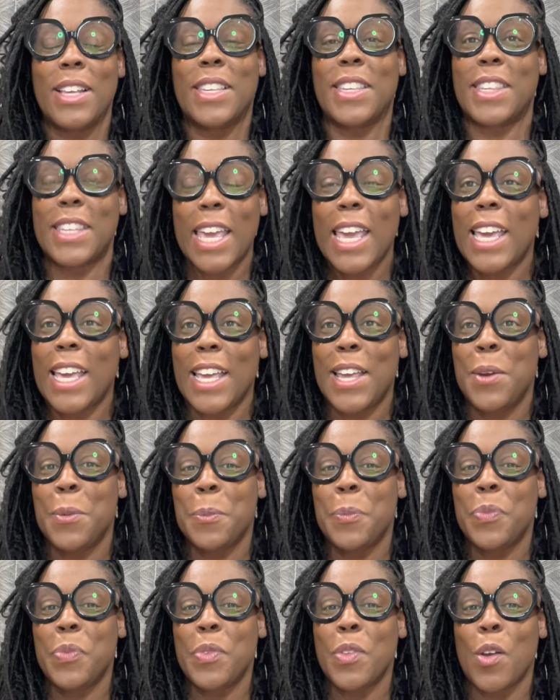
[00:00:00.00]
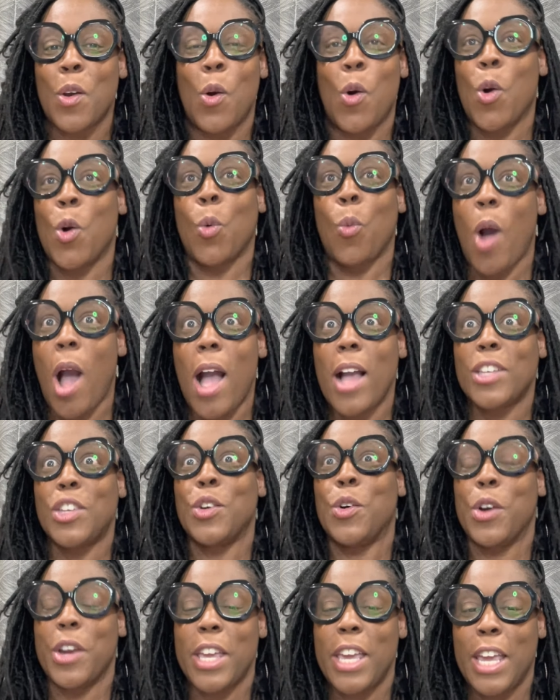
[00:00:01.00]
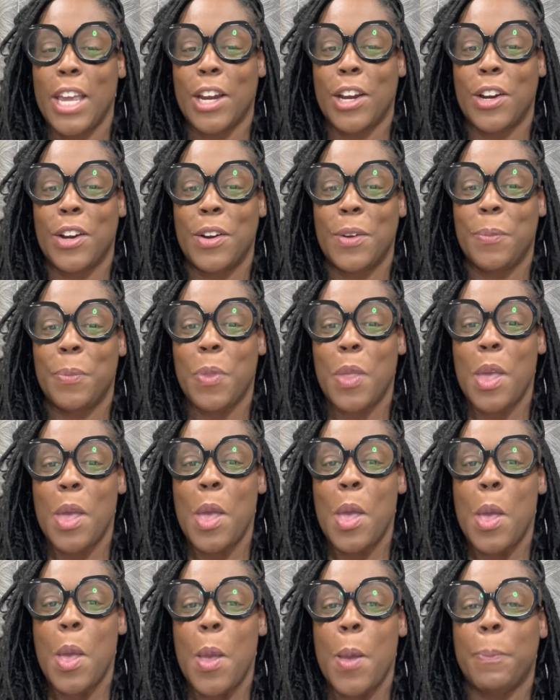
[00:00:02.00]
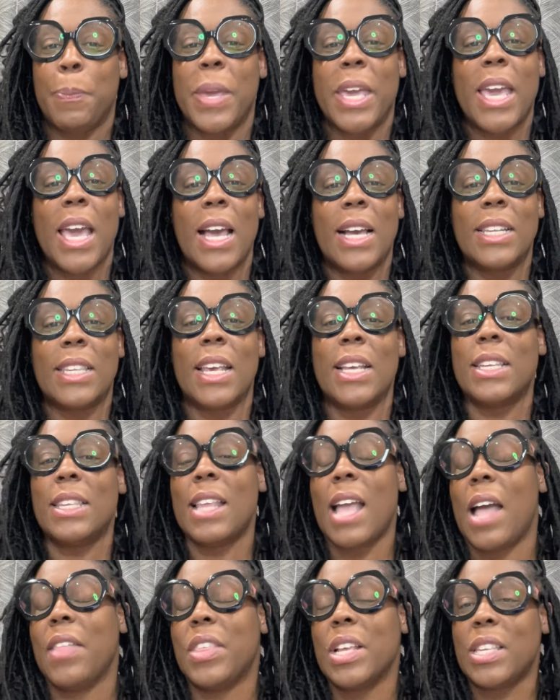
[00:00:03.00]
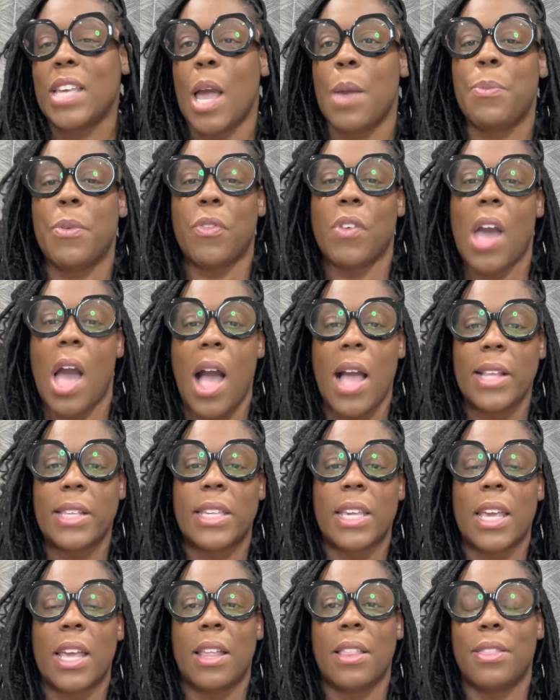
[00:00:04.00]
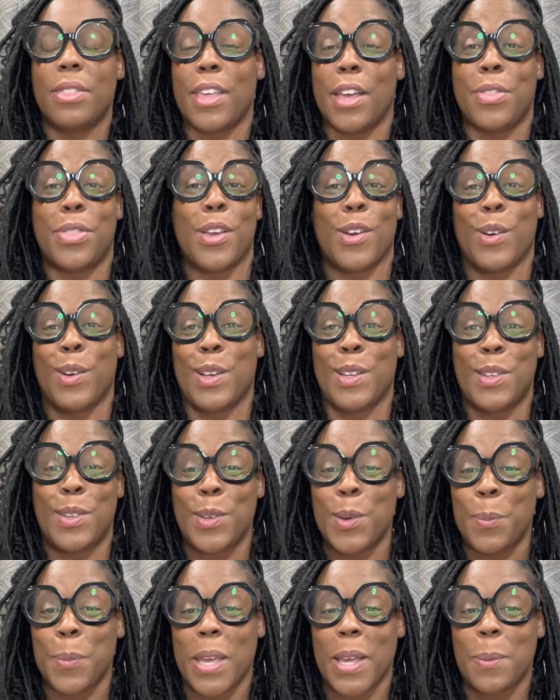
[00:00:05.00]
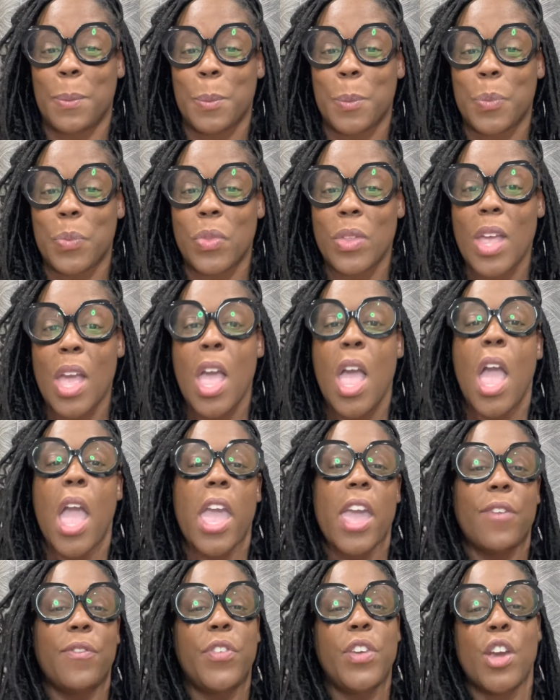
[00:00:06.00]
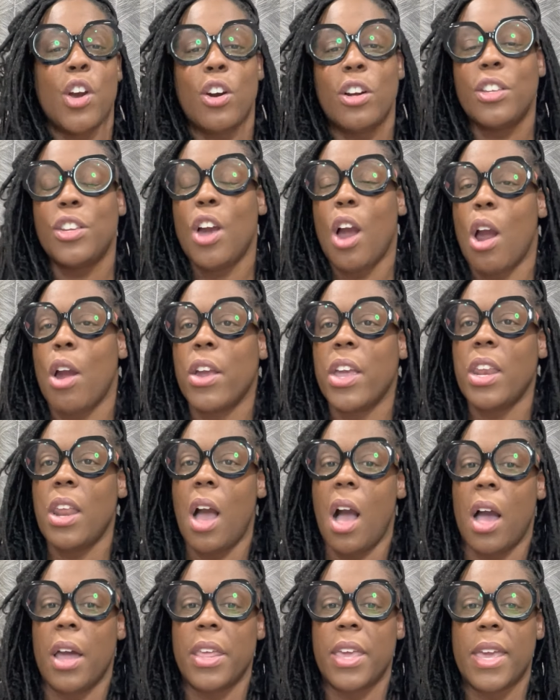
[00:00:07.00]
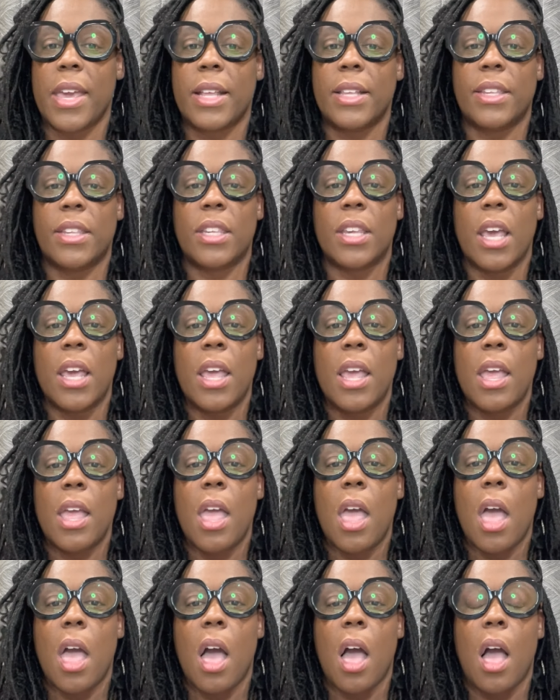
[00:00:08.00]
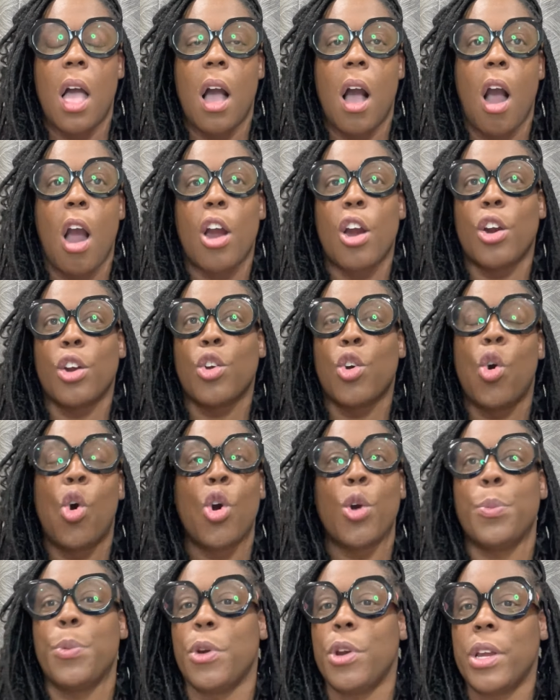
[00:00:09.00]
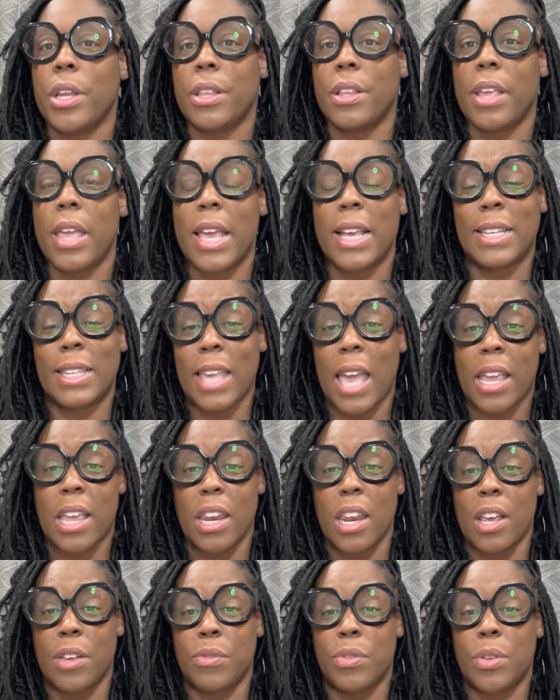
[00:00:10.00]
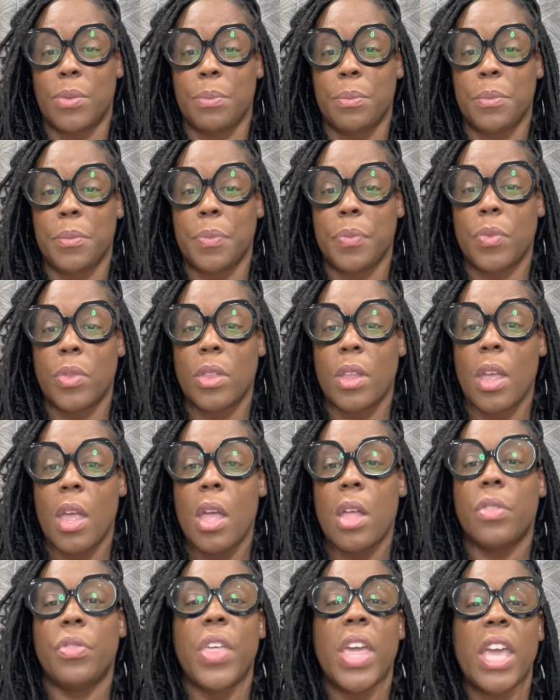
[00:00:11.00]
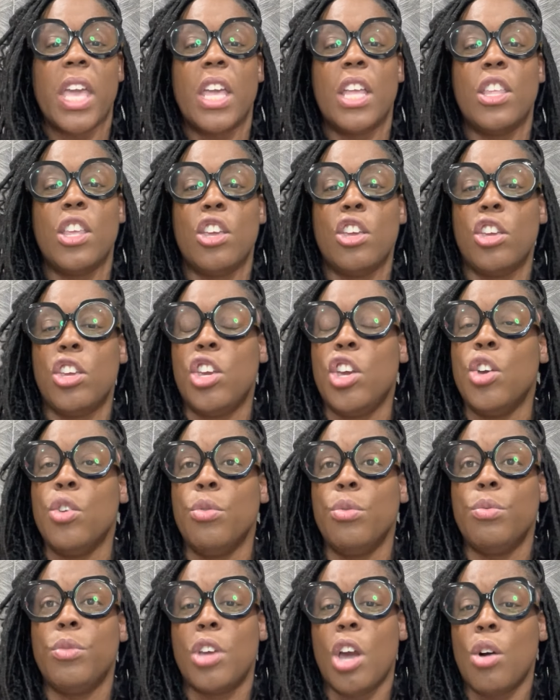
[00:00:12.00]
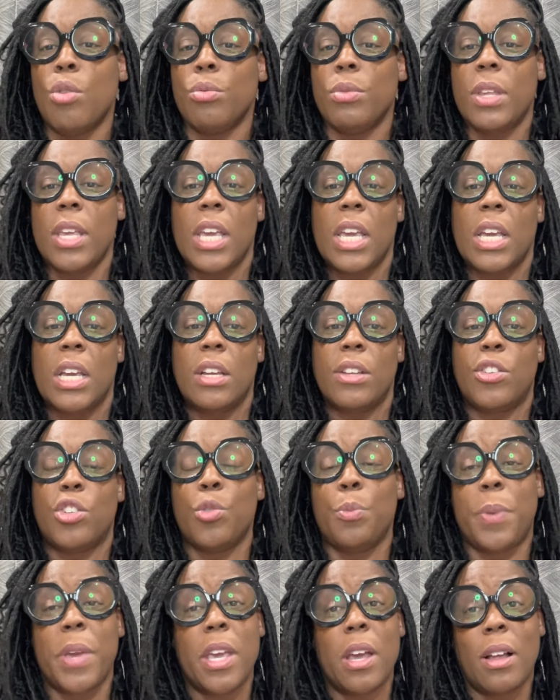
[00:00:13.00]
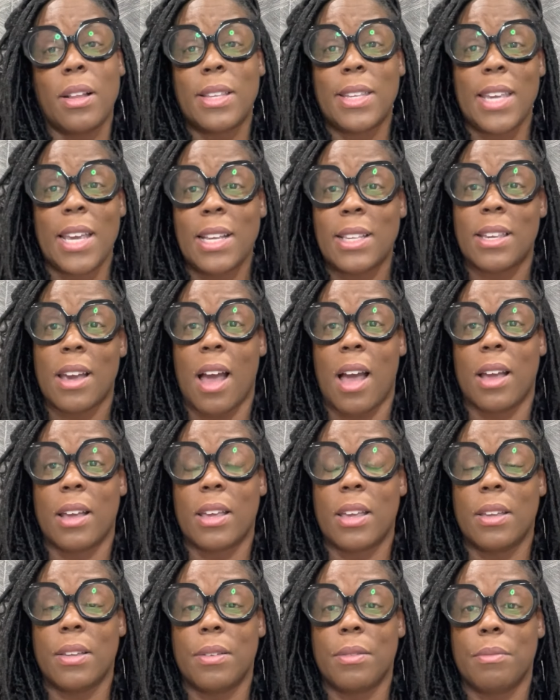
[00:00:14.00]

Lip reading: see or watch or hear because it's not the type of content that they're consuming. If your target audience are corporate executives, then you don't need to be on TikTok.